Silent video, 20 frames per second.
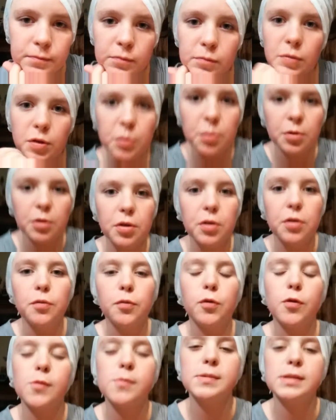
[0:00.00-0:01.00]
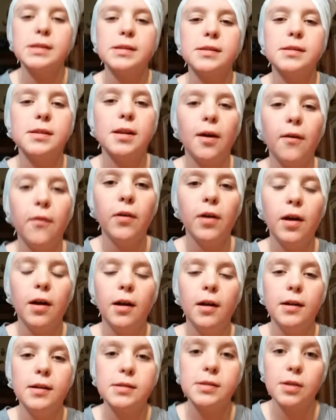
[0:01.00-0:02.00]
We have to wear uniforms and stuff.
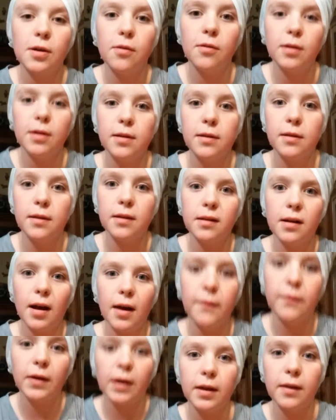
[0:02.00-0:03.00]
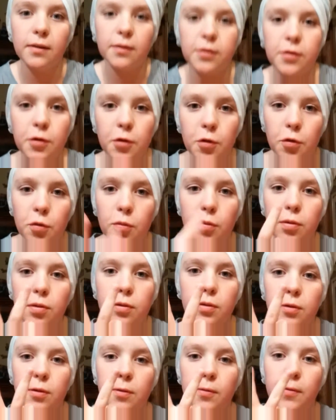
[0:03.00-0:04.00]
So then I've gotten 2
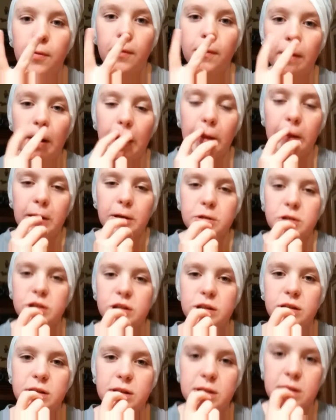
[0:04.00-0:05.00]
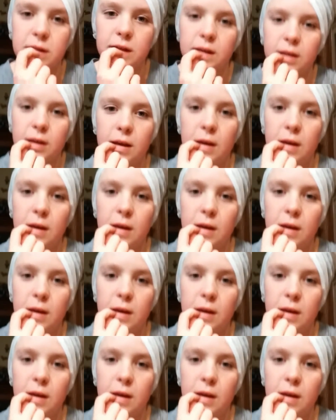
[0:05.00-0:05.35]
uniform violations,